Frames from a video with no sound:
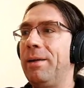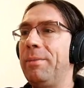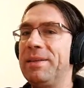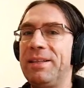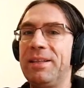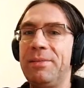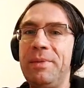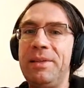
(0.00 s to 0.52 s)

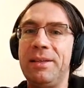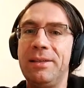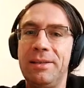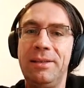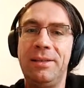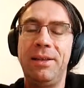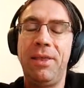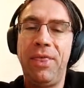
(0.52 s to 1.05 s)
must admit
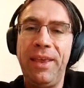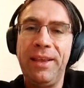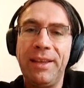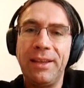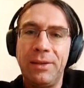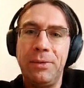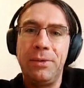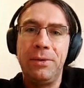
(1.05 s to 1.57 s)
it's a thing
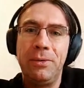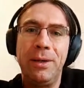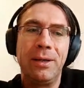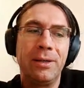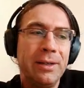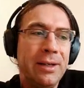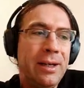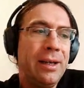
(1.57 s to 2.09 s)
that you
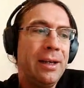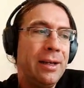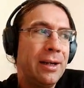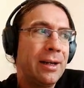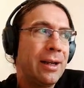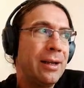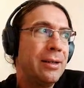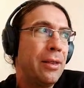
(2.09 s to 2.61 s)
are really
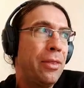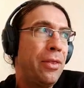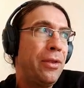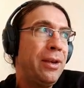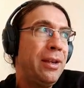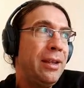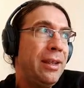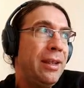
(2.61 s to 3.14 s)

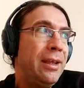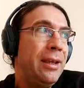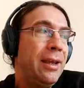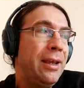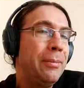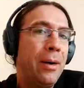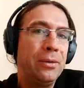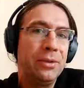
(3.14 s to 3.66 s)

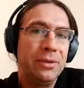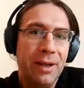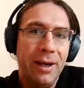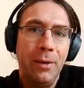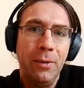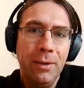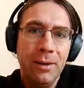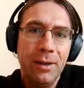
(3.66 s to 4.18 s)
thinking about
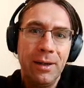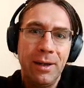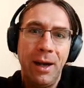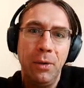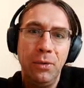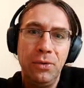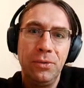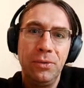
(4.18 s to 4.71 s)
now,
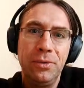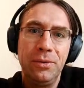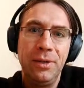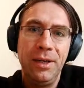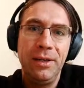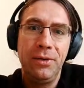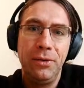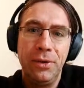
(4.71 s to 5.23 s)
how to
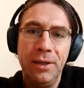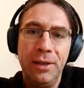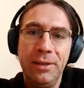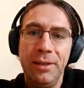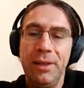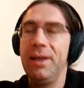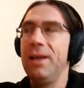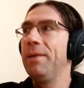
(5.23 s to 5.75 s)
really do
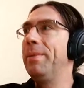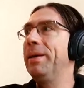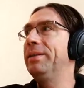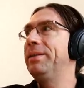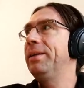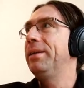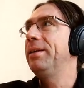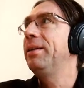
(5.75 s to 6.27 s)
it.
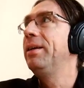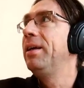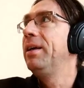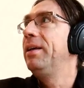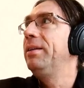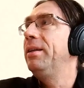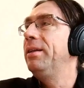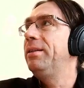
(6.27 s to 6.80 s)
But
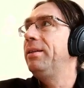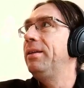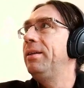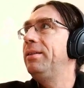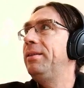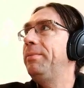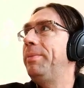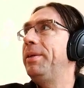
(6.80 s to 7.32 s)

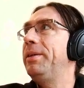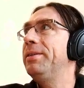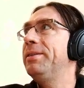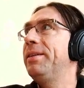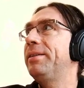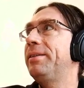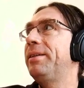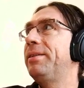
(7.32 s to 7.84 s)
it
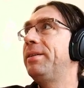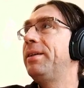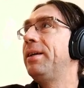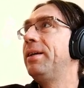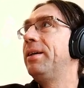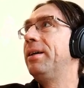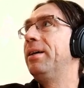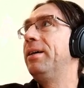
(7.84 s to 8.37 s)
appears that
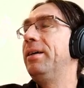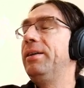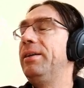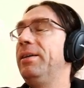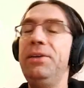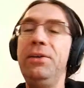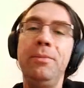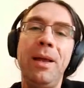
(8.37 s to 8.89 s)

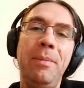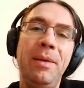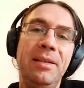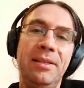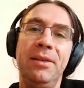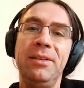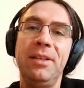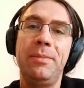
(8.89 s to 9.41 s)
Ethereum maybe
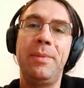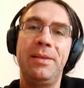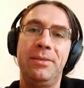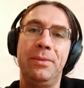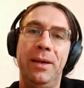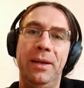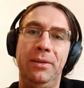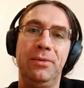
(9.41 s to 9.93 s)
is not the
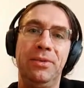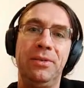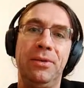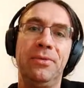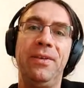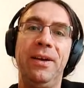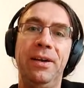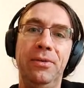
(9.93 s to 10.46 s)
best way to
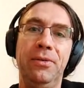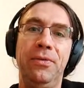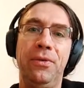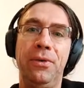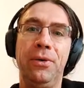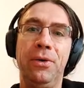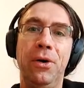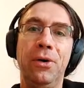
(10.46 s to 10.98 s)
store value
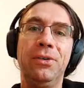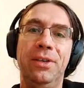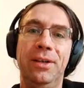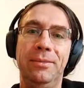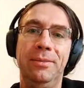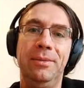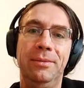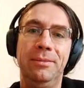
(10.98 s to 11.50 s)
for long
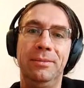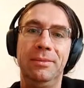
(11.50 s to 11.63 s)
term.